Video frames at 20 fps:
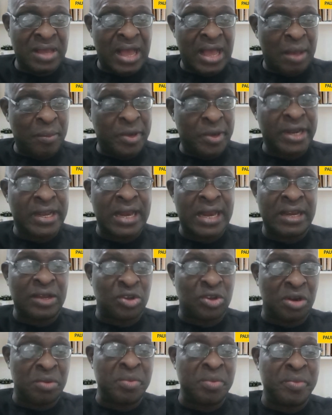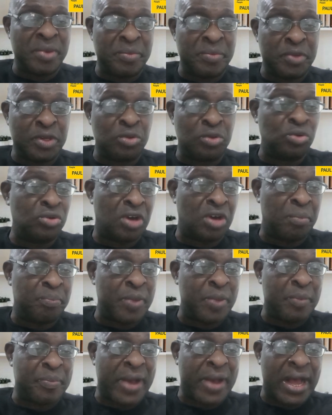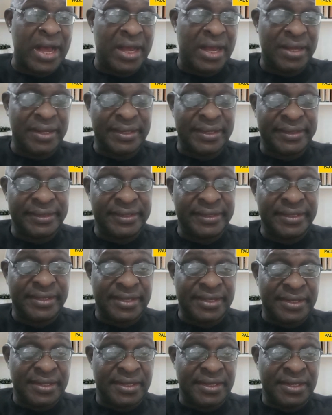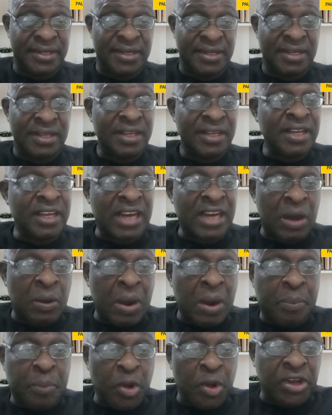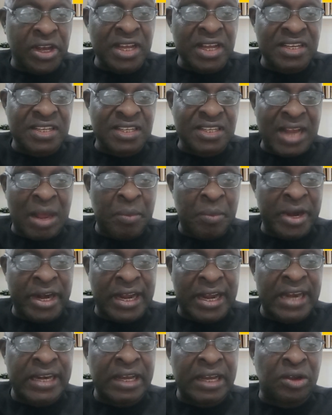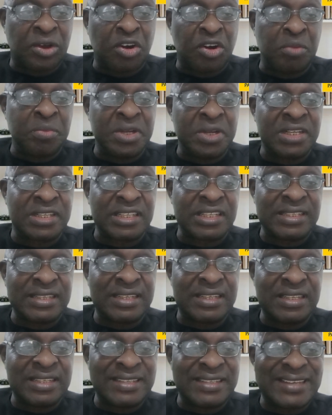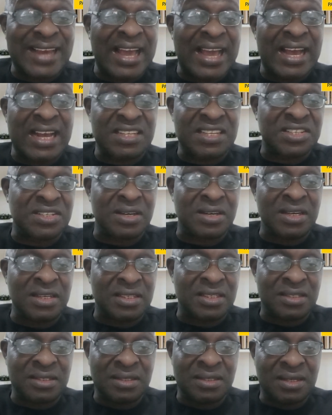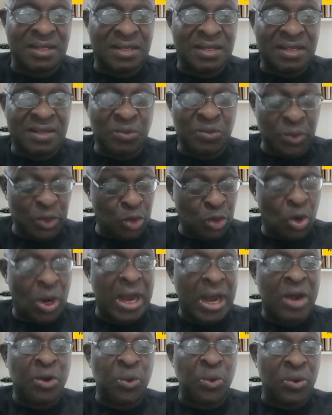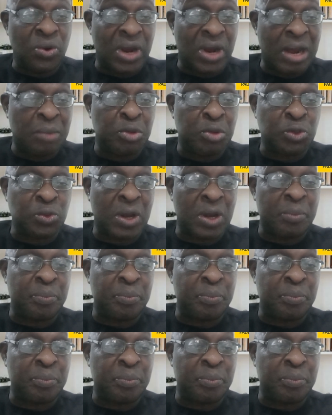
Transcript: American economy may be good on paper. In our pockets, American economy is in dire strait. We know how much we